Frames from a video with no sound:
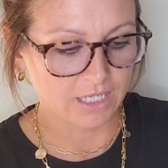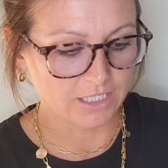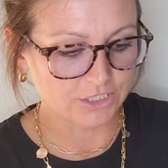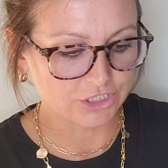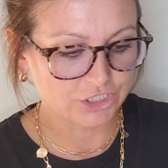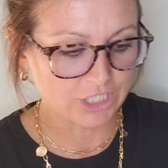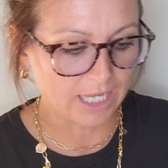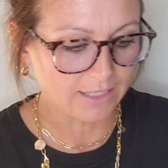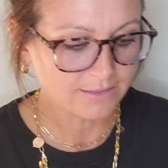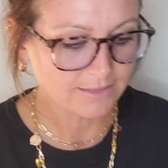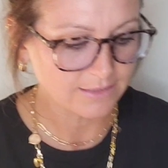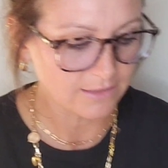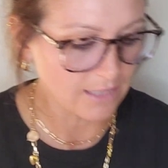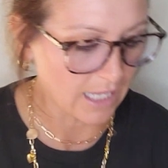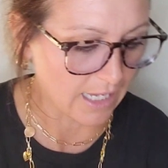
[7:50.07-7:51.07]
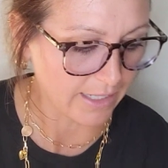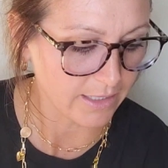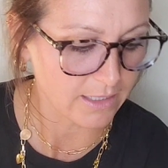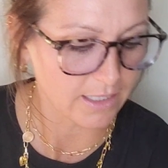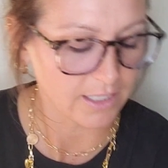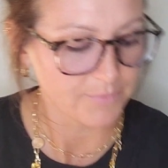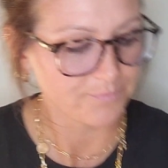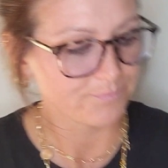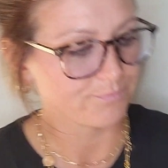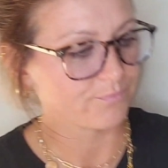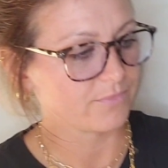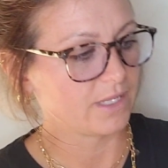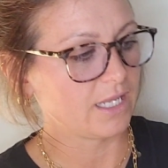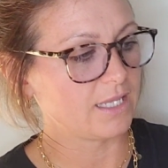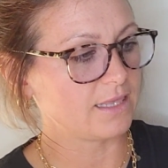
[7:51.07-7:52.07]
just like
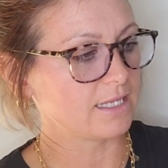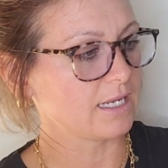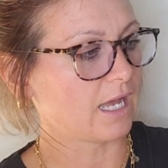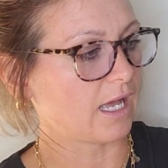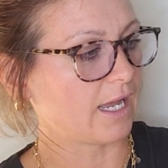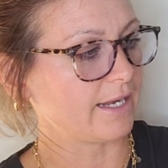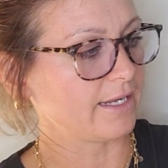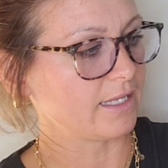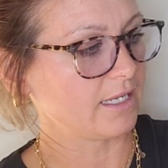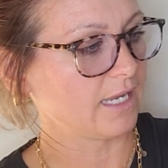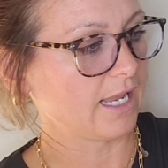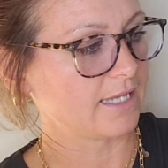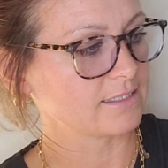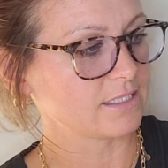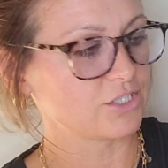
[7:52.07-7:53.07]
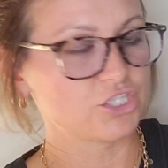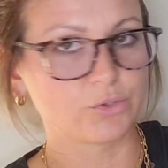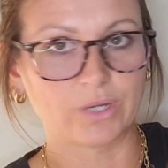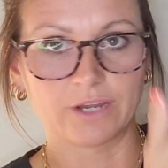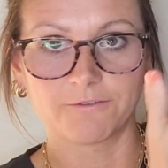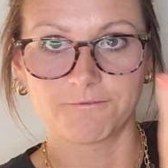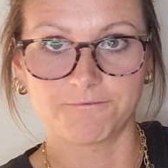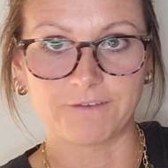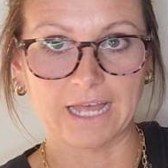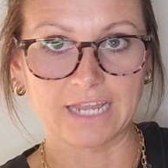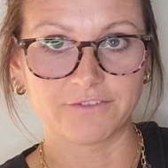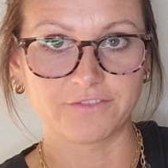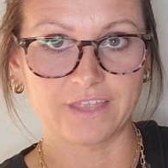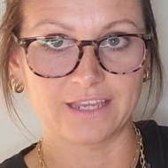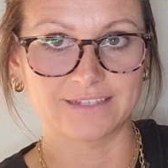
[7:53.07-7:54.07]
in the guide, it has us doing
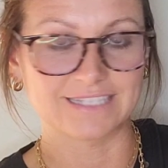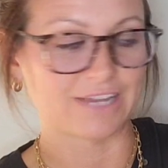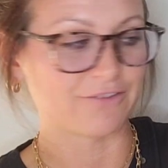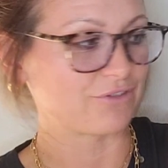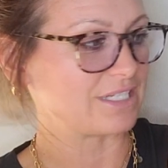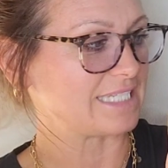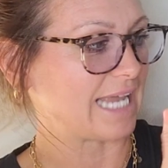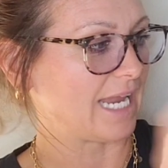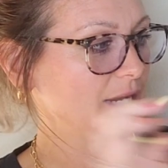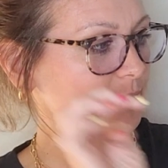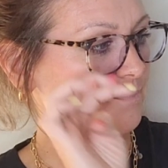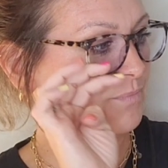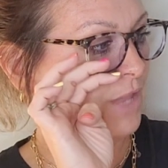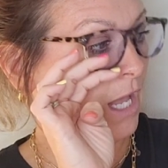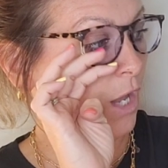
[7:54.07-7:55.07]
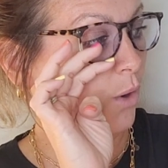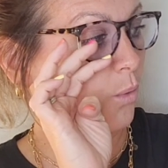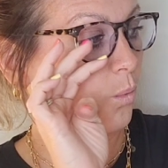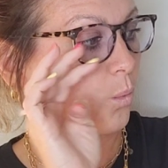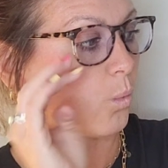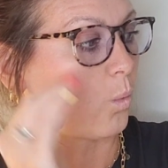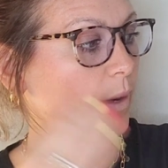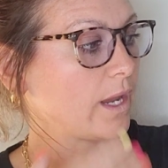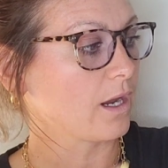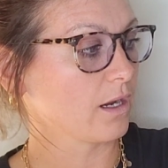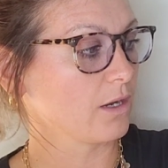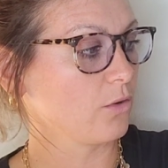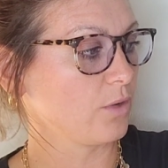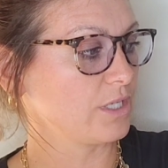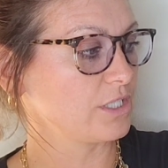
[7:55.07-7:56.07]
5 things every day. We are
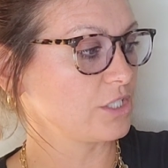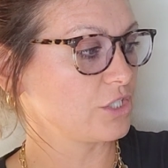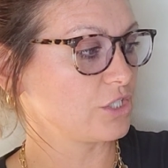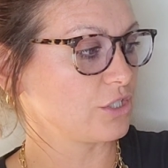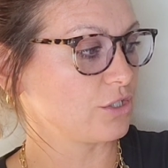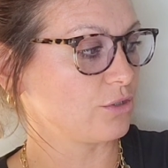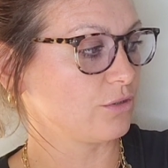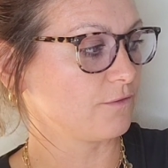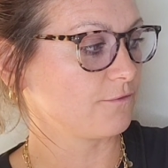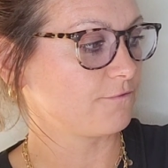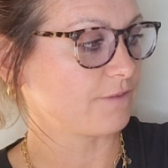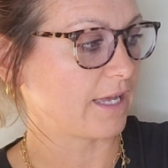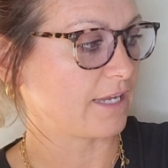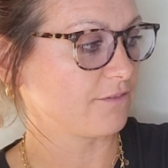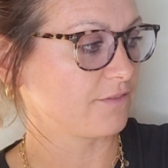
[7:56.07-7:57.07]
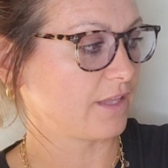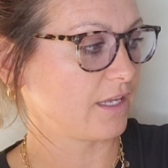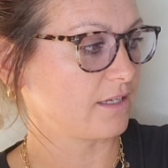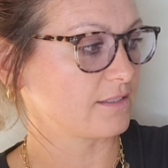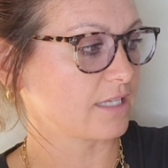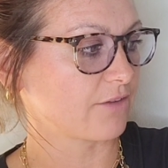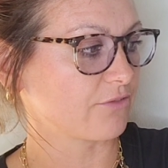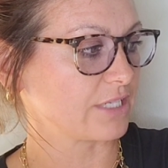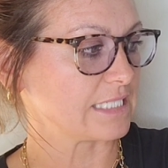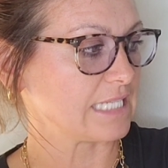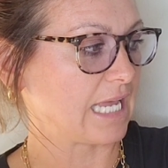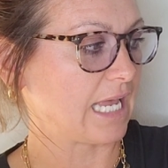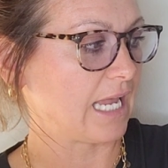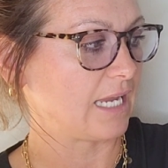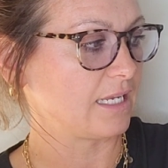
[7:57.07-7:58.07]
going to do 5 things every
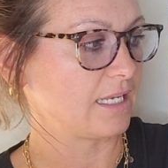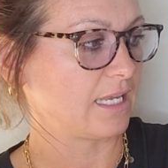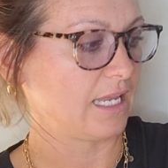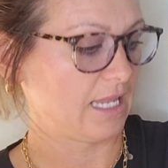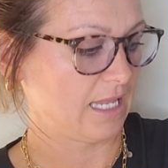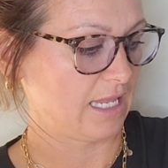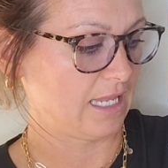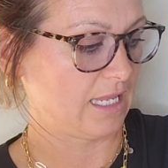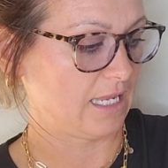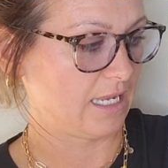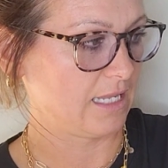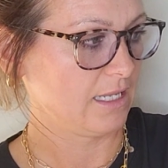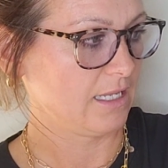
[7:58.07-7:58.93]
day in